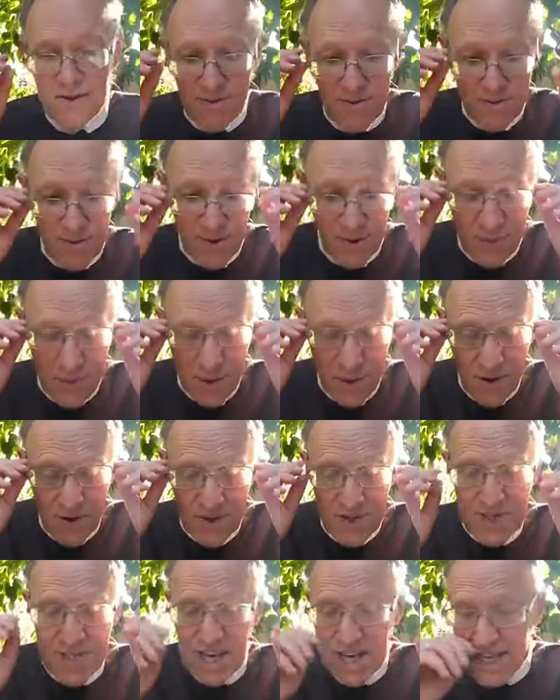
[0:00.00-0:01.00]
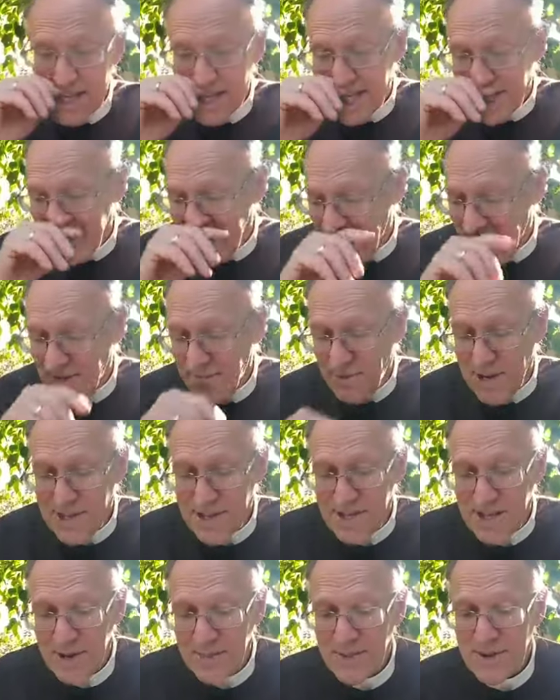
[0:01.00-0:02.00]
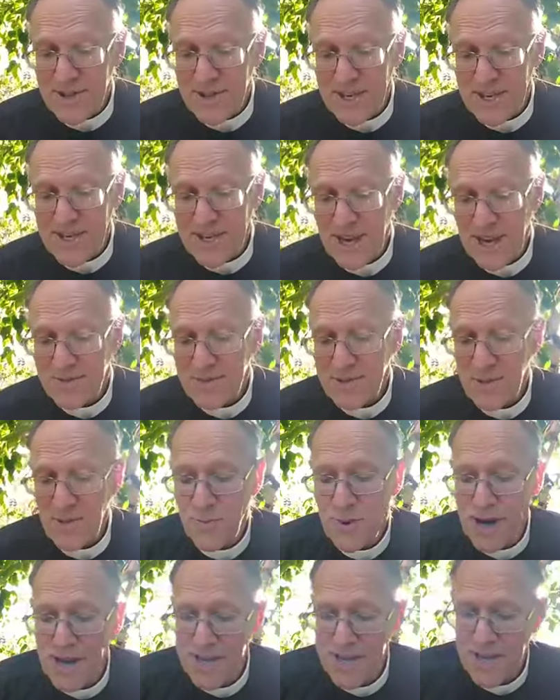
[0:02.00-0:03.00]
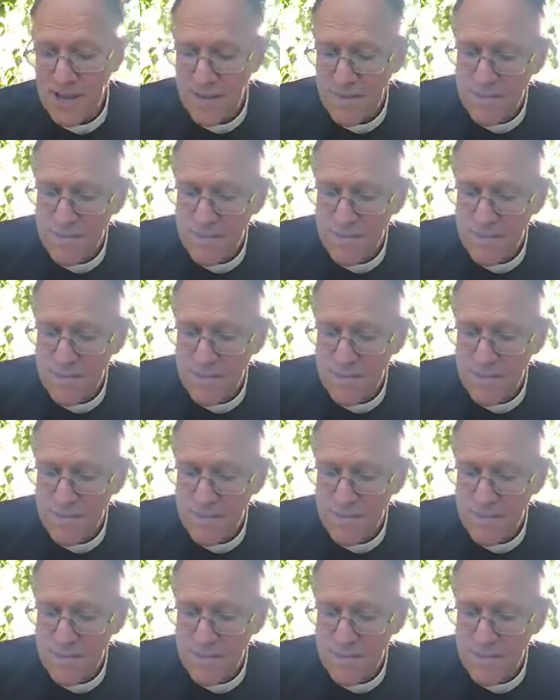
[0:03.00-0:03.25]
Well, Paul says in 1 Timothy chapter 1,